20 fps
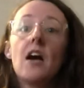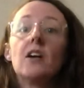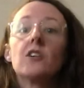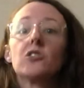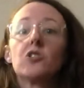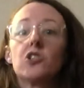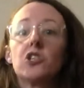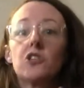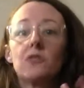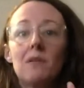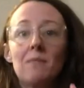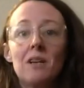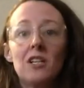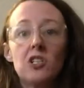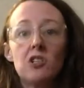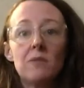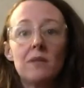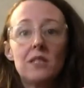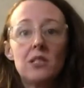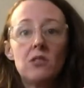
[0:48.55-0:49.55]
So there's 3
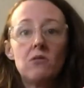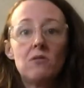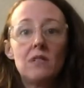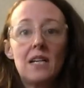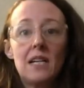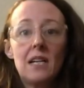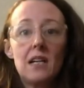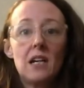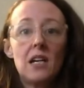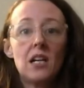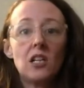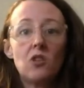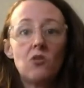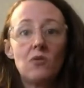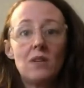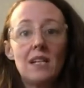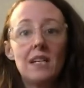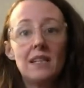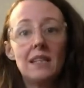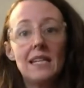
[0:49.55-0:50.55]
measurements you need. You
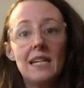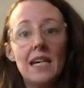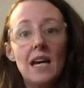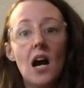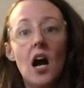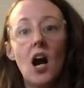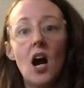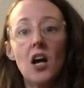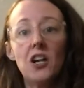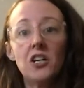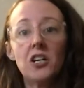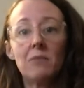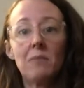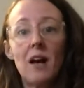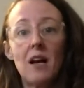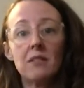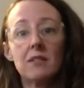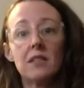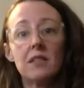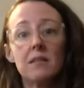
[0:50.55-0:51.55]
need the under
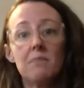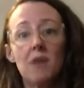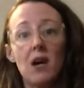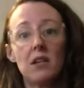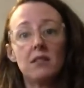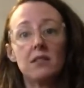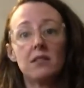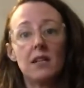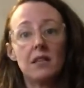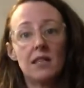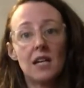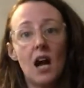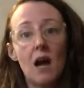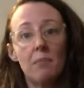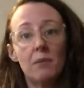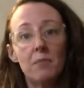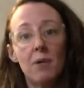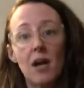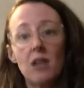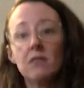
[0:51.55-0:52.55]
bust, the bust, and the
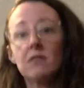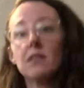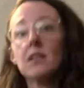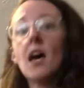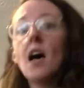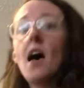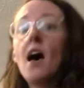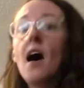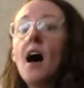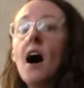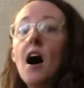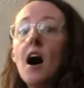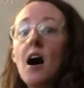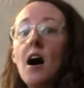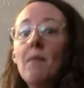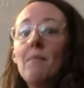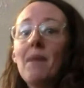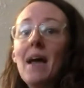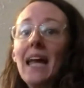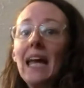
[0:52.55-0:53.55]
upper bust,
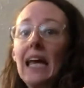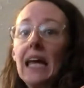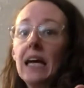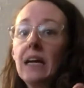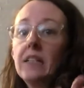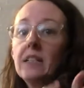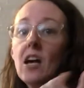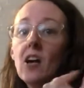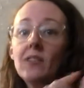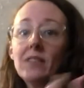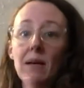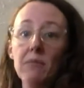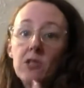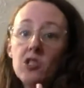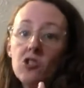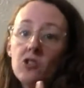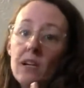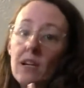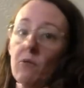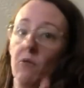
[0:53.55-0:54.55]
and I'll
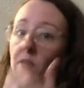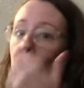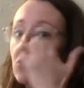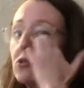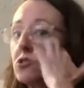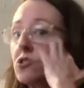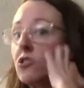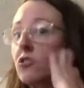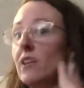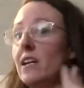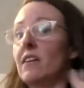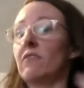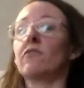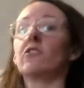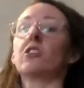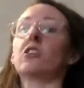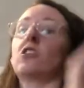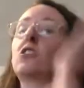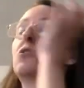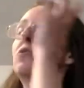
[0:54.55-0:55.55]
demonstrate what those look like for
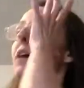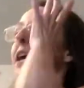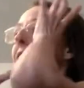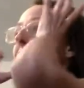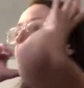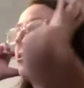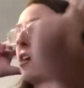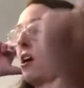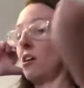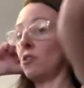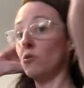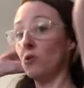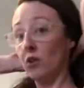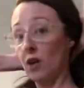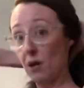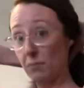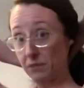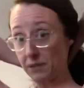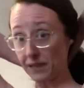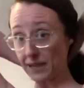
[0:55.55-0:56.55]
you and talk through a
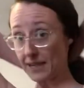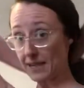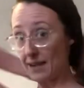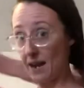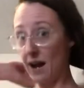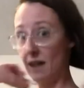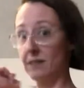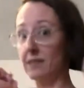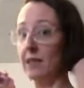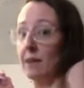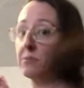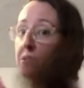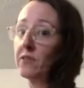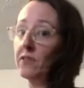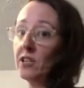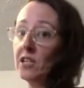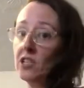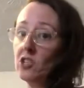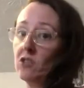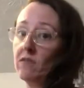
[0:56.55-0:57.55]
couple of key concepts for
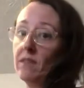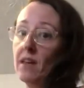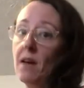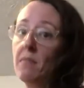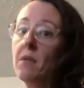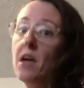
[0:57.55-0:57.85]
each of them.